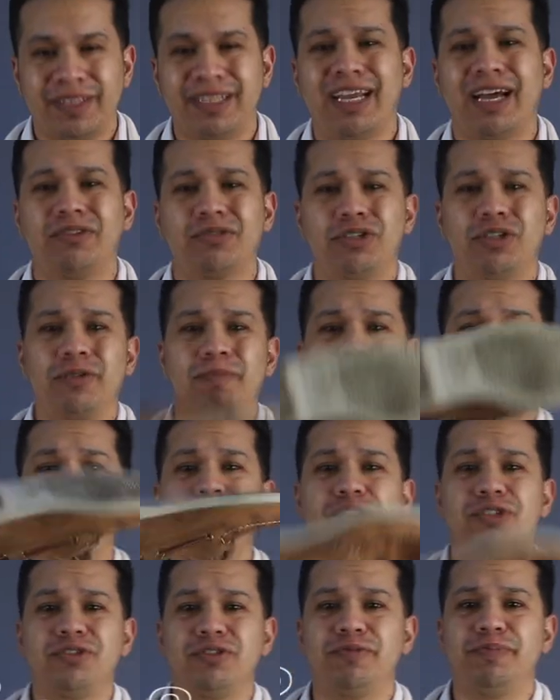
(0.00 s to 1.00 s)
Now, should
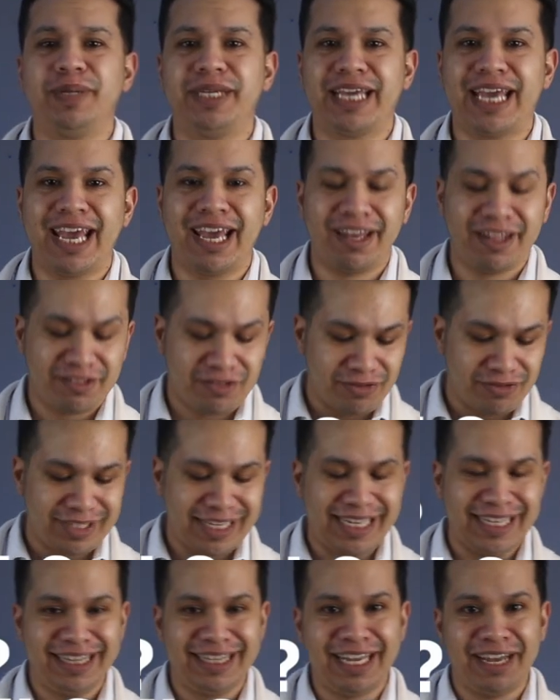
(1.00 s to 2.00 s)
boat shoes be
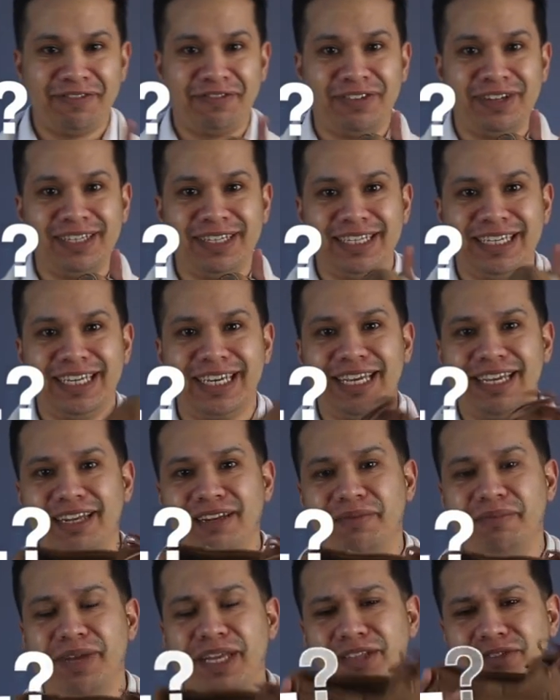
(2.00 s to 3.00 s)
canceled indefinitely
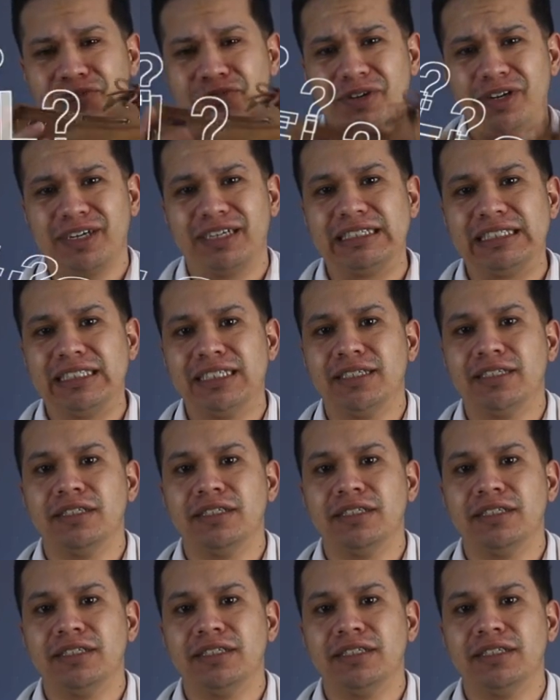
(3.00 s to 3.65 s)
in menswear?